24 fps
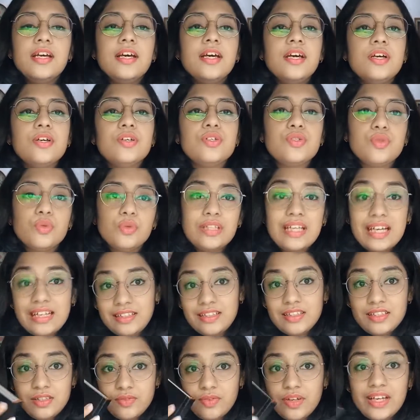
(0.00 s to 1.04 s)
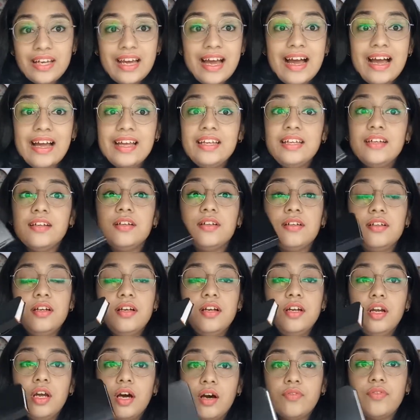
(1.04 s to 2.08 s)
So that is why I
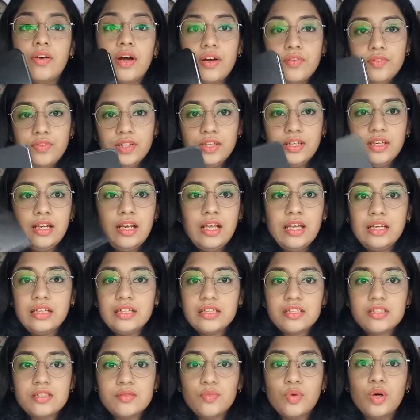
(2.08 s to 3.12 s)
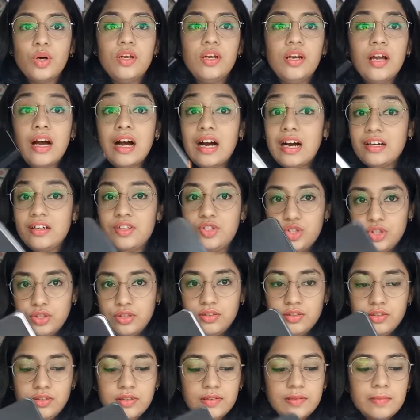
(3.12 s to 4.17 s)
love having like a small art
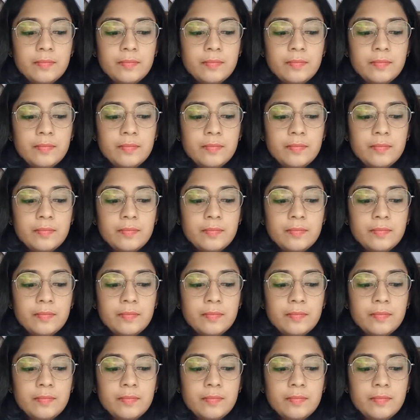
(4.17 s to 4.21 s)
journal.